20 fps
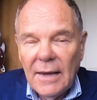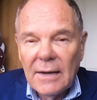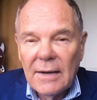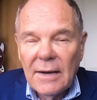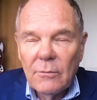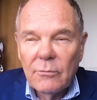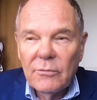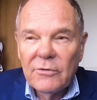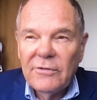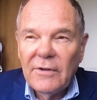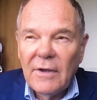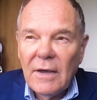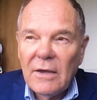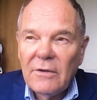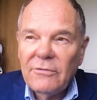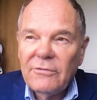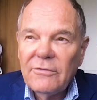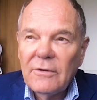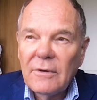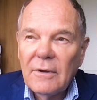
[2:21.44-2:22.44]
I was
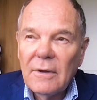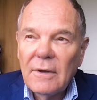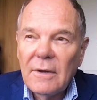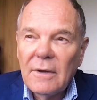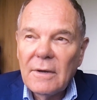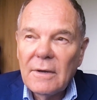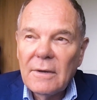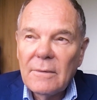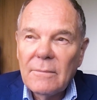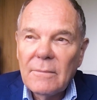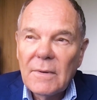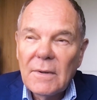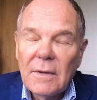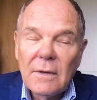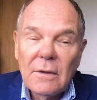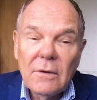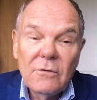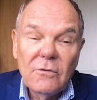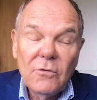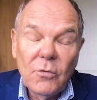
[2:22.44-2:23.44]
asked
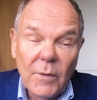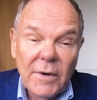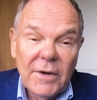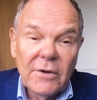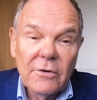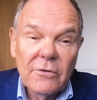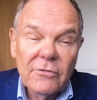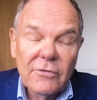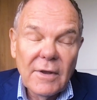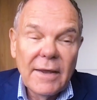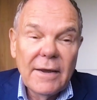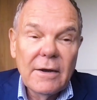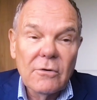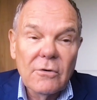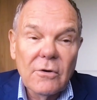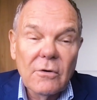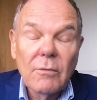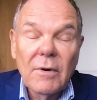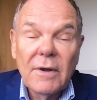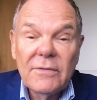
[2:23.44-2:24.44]
20 years later
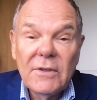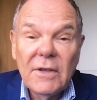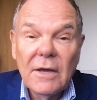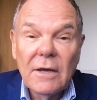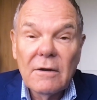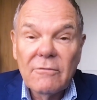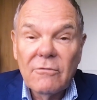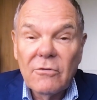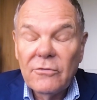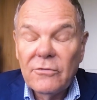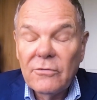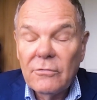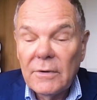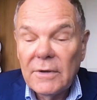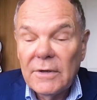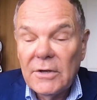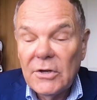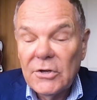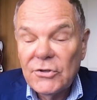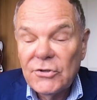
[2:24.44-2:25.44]
to write the anniversary
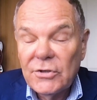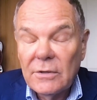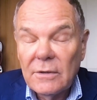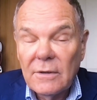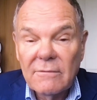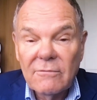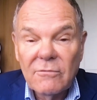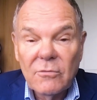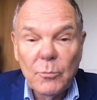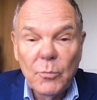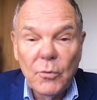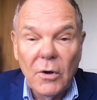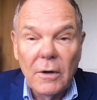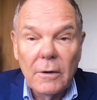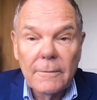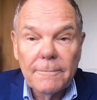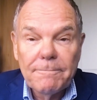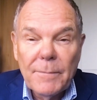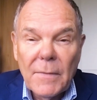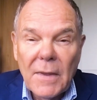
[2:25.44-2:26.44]
edition of the
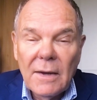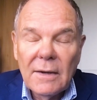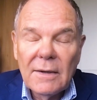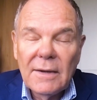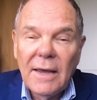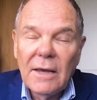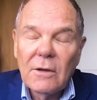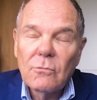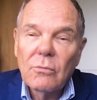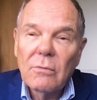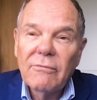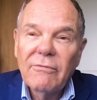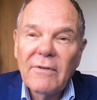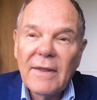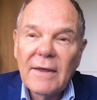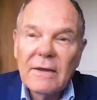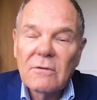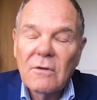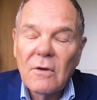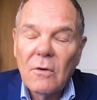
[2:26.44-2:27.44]
book, and I had to
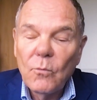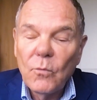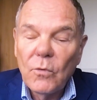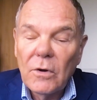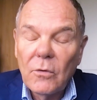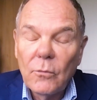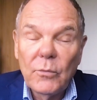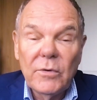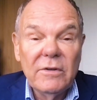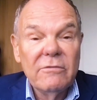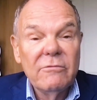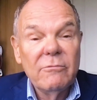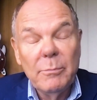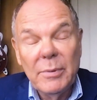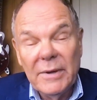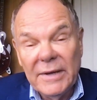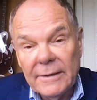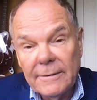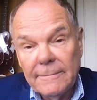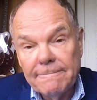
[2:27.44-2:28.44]
reflect on where we've
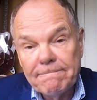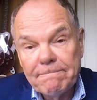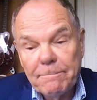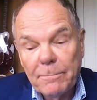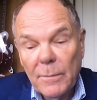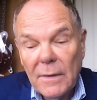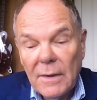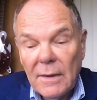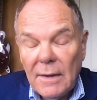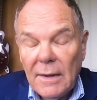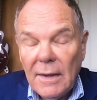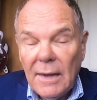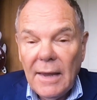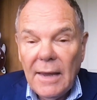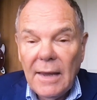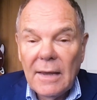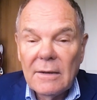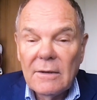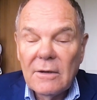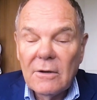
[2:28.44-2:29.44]
been.
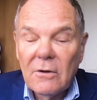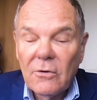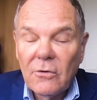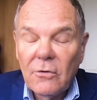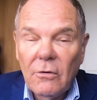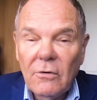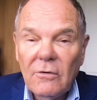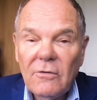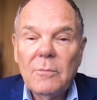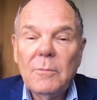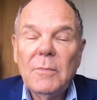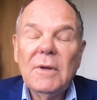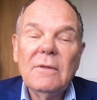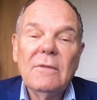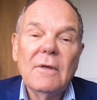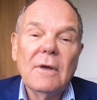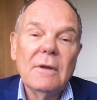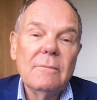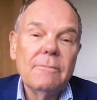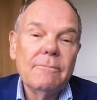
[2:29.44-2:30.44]
And it occurred to me
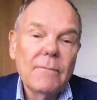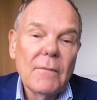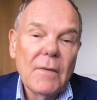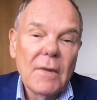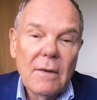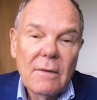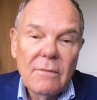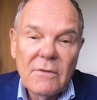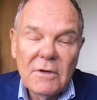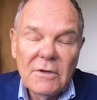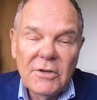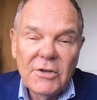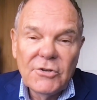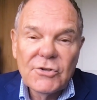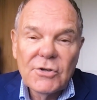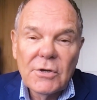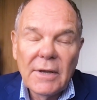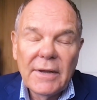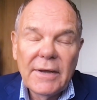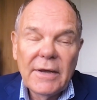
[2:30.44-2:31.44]
that the
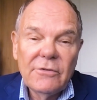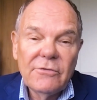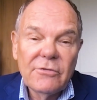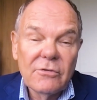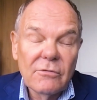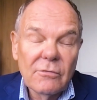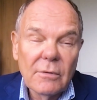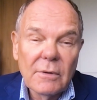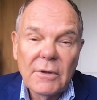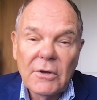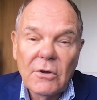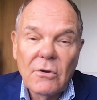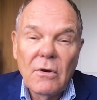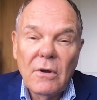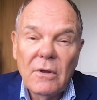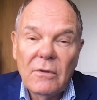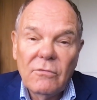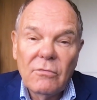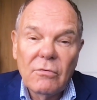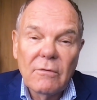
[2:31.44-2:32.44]
digital age has really
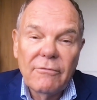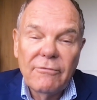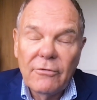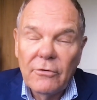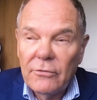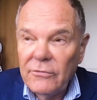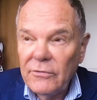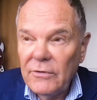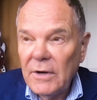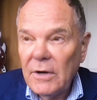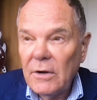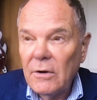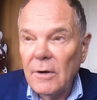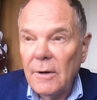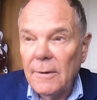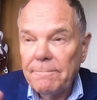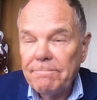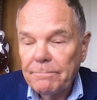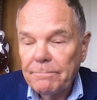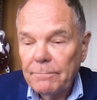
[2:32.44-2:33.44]
gone through a first
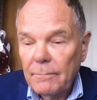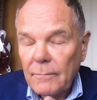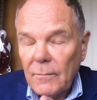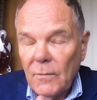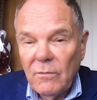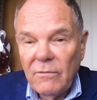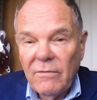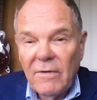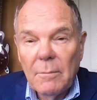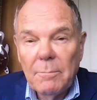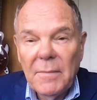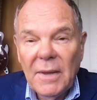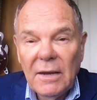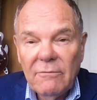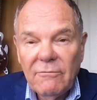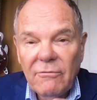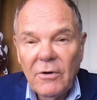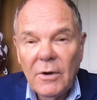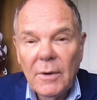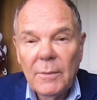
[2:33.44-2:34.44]
era. We've had
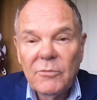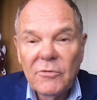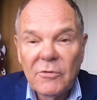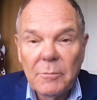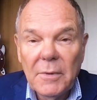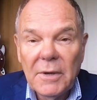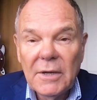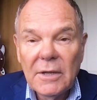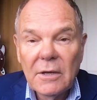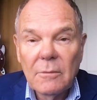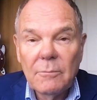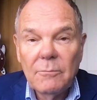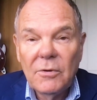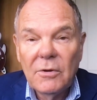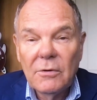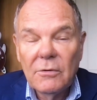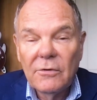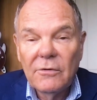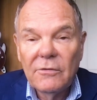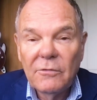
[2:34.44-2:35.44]
mainframes, mini
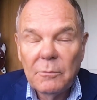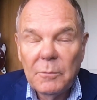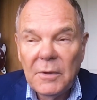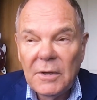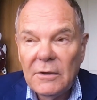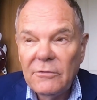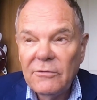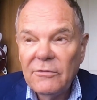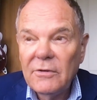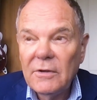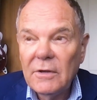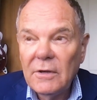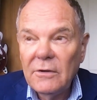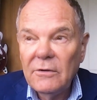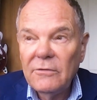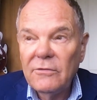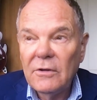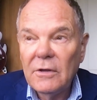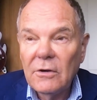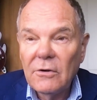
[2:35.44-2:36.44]
computers,
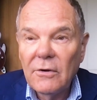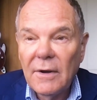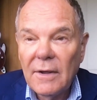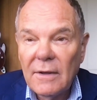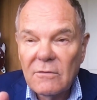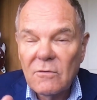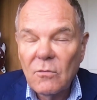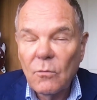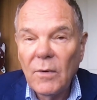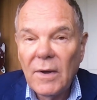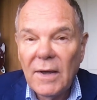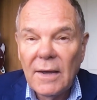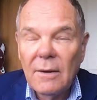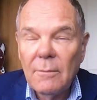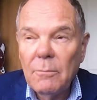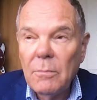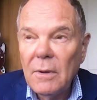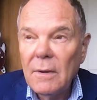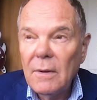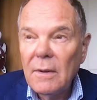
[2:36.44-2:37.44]
PCs, the internet, the
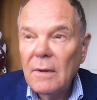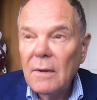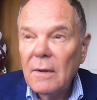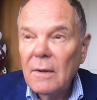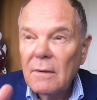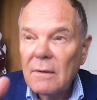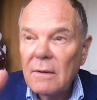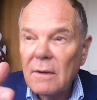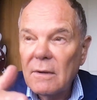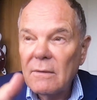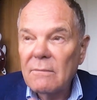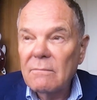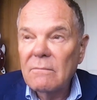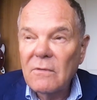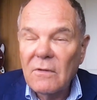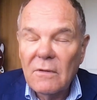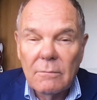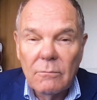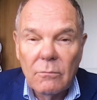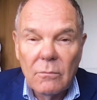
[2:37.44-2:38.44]
web,
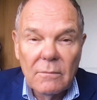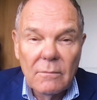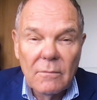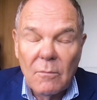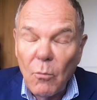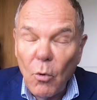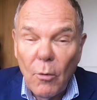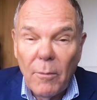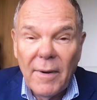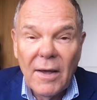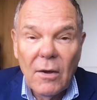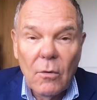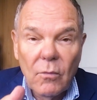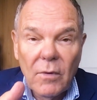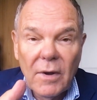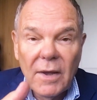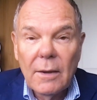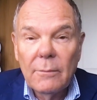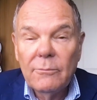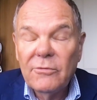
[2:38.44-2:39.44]
the mobile
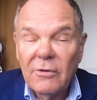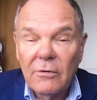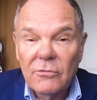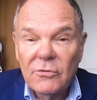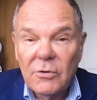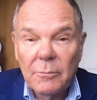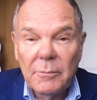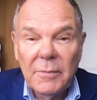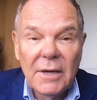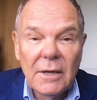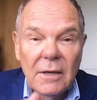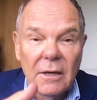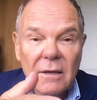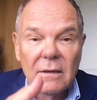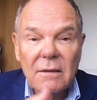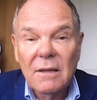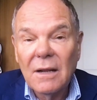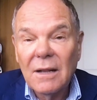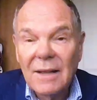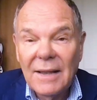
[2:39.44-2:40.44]
web, social media,
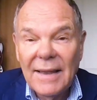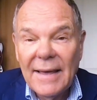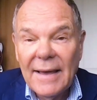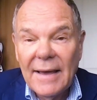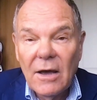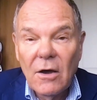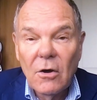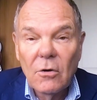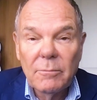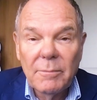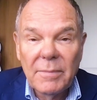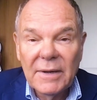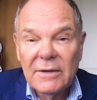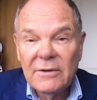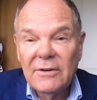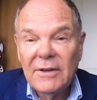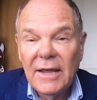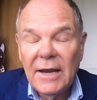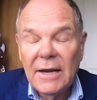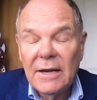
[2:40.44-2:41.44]
the cloud,
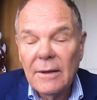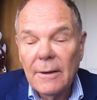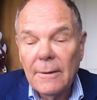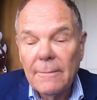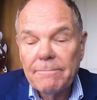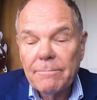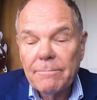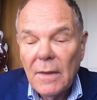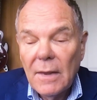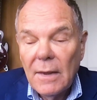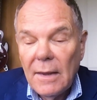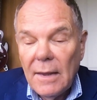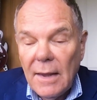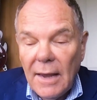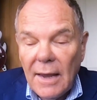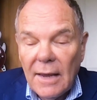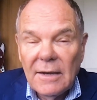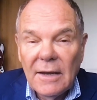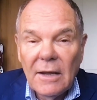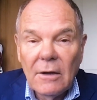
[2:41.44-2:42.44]
big data.
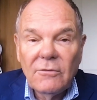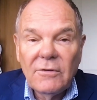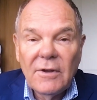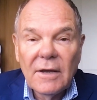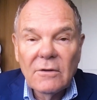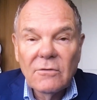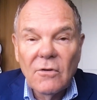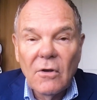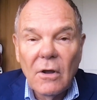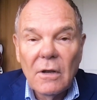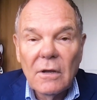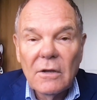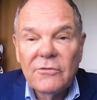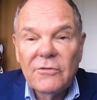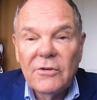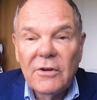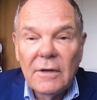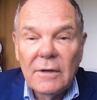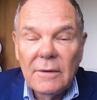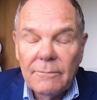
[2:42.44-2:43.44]
And now
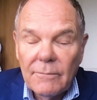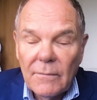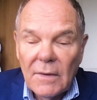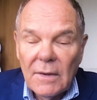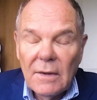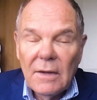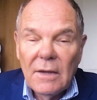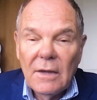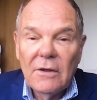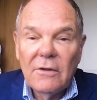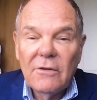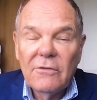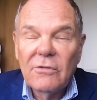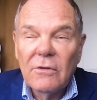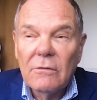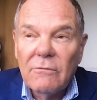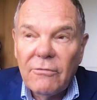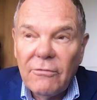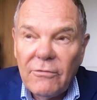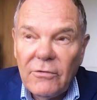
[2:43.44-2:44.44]
technology is
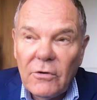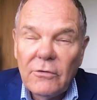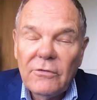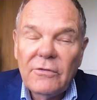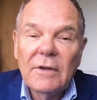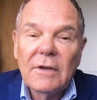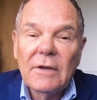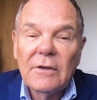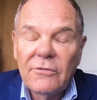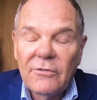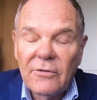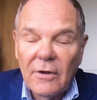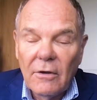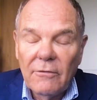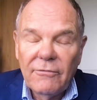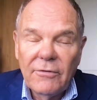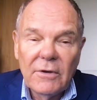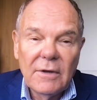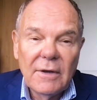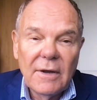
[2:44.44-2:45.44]
infusing
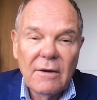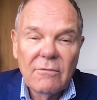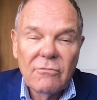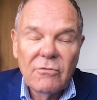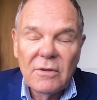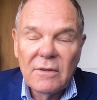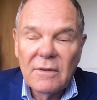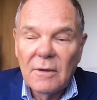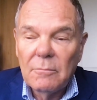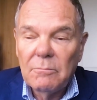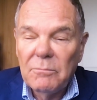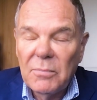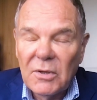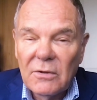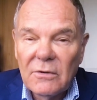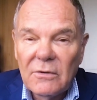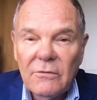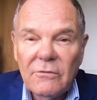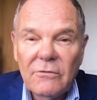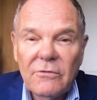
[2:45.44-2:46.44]
itself into everything.
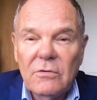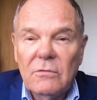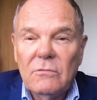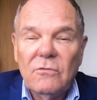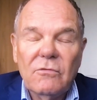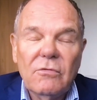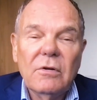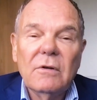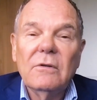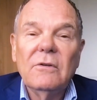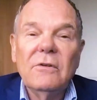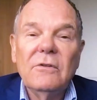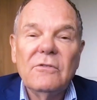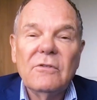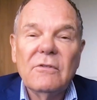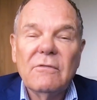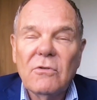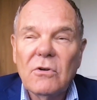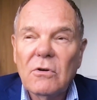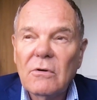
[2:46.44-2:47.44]
Billions and trillions
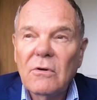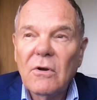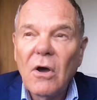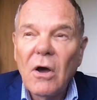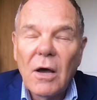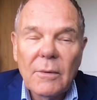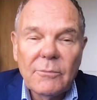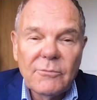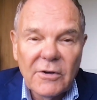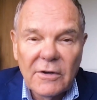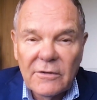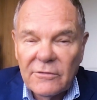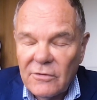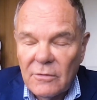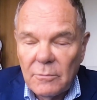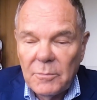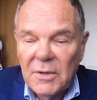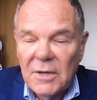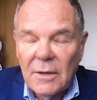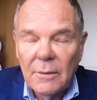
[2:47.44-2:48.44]
of inert objects
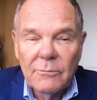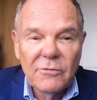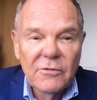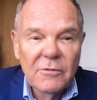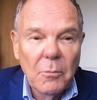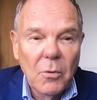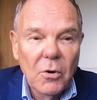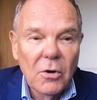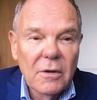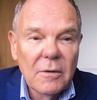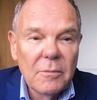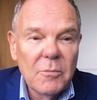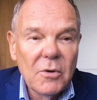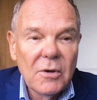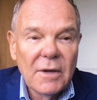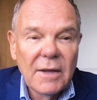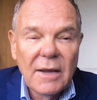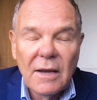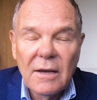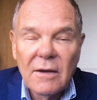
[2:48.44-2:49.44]
that become smart
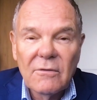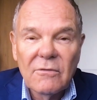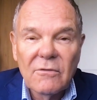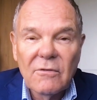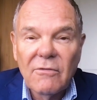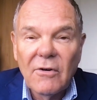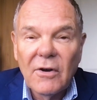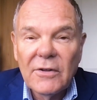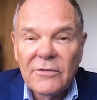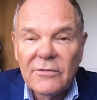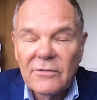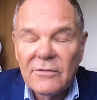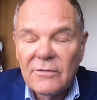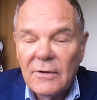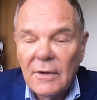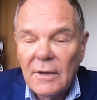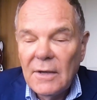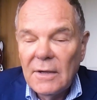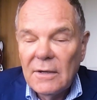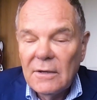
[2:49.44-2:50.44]
communicating devices.
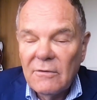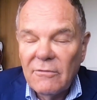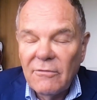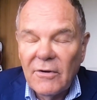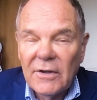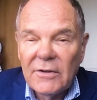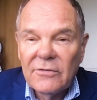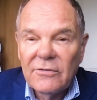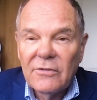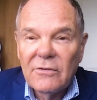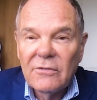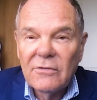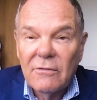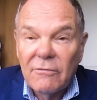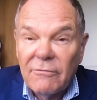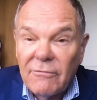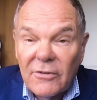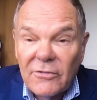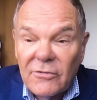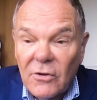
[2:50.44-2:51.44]
The
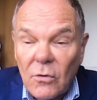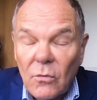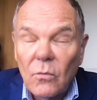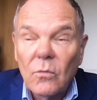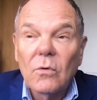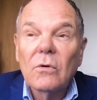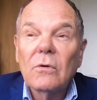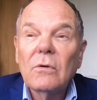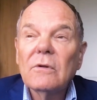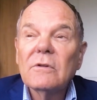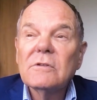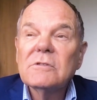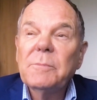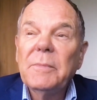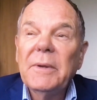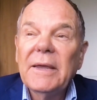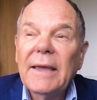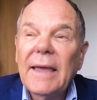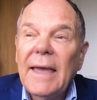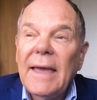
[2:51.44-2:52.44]
physical world is
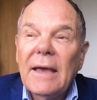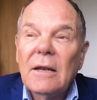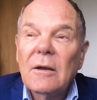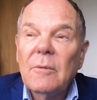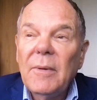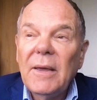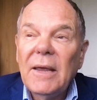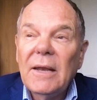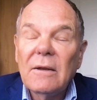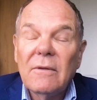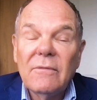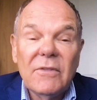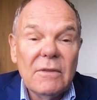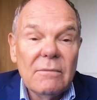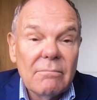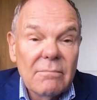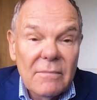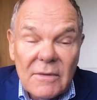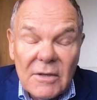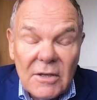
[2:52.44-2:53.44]
being animated,
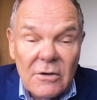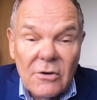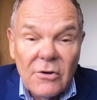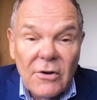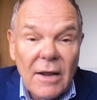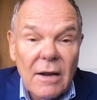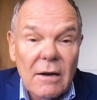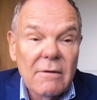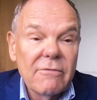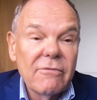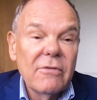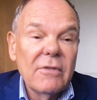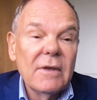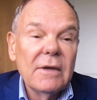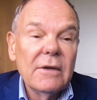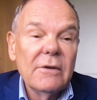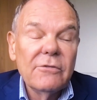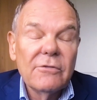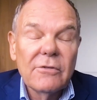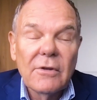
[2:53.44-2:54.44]
the Internet of
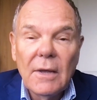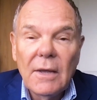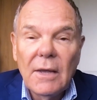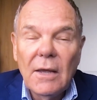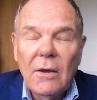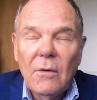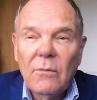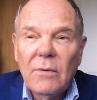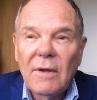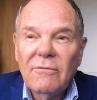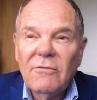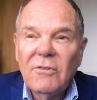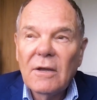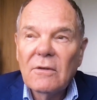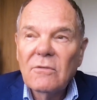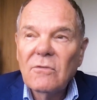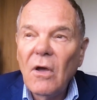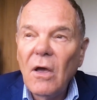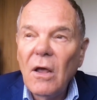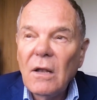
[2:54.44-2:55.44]
Things. We have
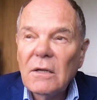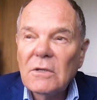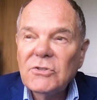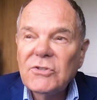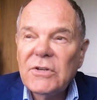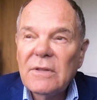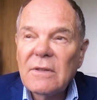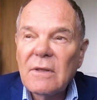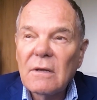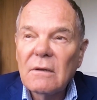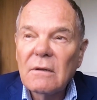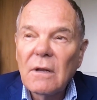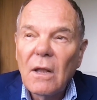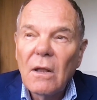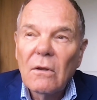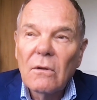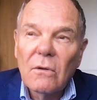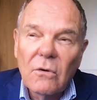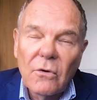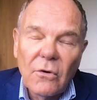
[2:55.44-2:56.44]
technology that
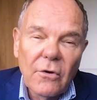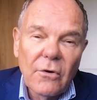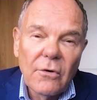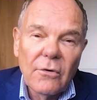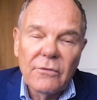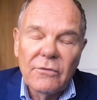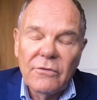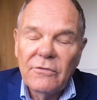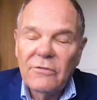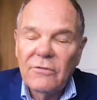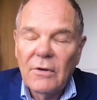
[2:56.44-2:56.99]
learns